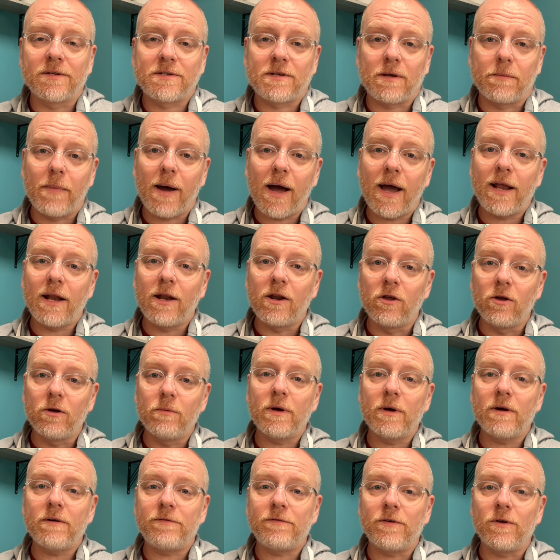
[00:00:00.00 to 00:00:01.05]
to my
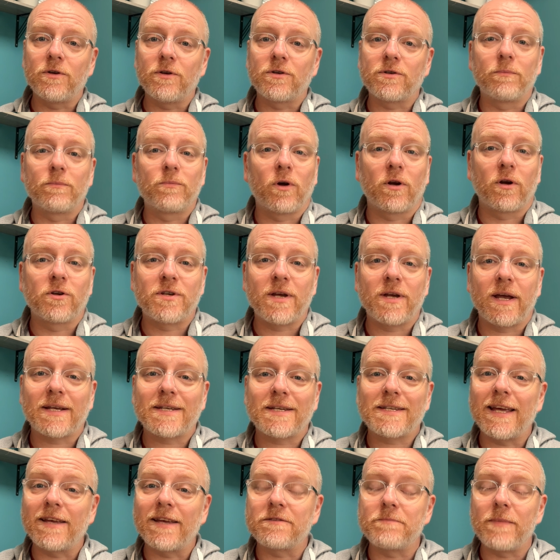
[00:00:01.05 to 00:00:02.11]
LumaFusion projects
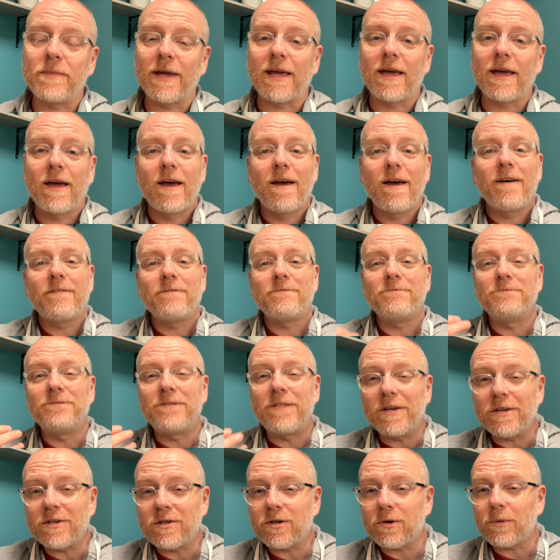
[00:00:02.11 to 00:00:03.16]
gives me
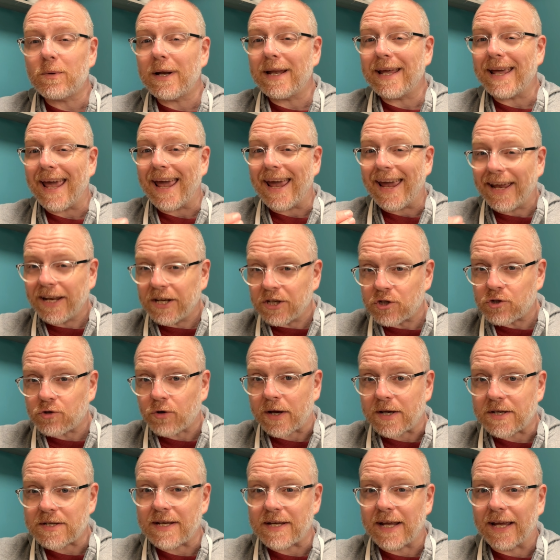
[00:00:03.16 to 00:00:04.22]
visually
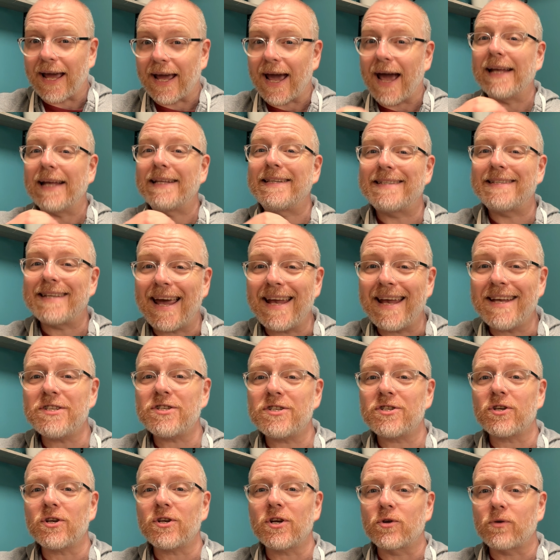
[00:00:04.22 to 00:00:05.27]
interesting,
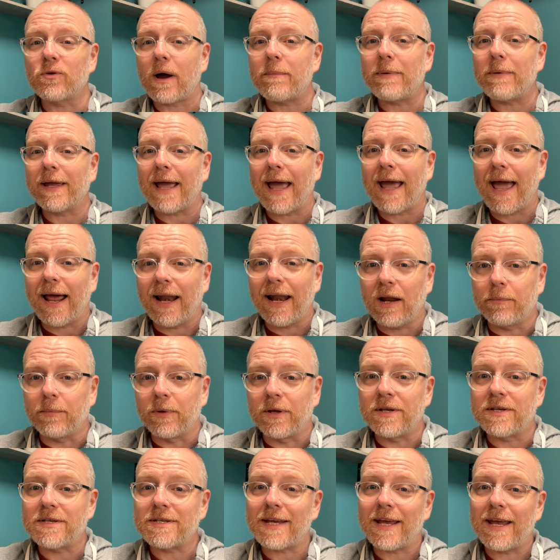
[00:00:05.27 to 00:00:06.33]
attention-grabbing
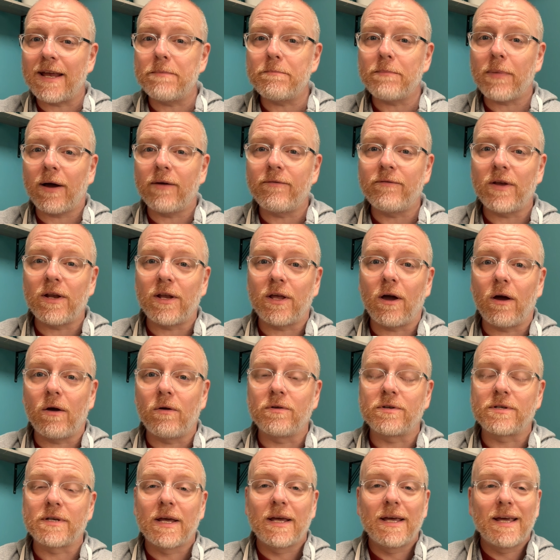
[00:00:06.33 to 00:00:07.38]
elements in my
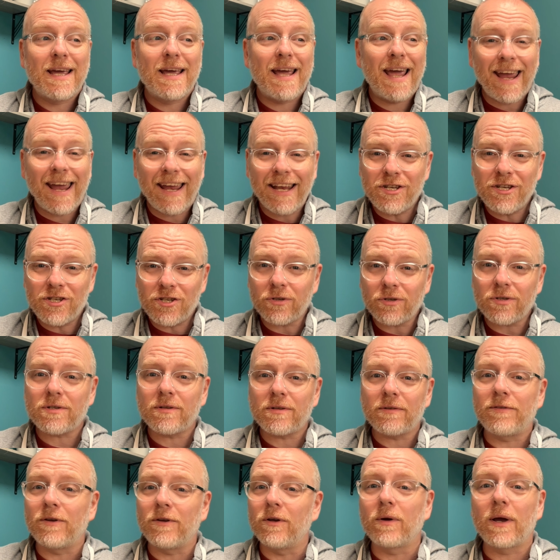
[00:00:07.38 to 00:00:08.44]
videos in just
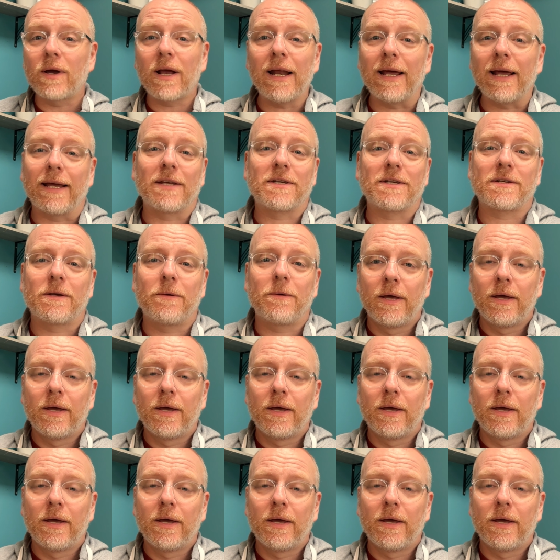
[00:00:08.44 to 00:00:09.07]
a few clicks.